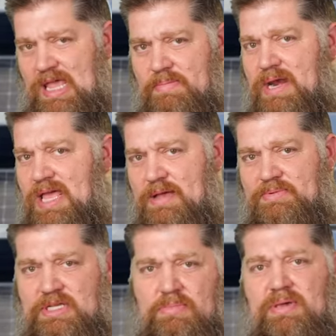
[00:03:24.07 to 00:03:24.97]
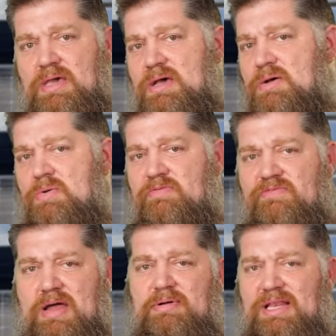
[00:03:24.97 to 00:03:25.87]
EPDM, TPO,
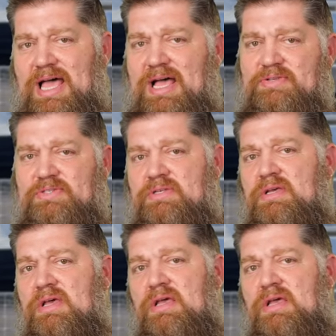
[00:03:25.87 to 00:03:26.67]
fiberglass,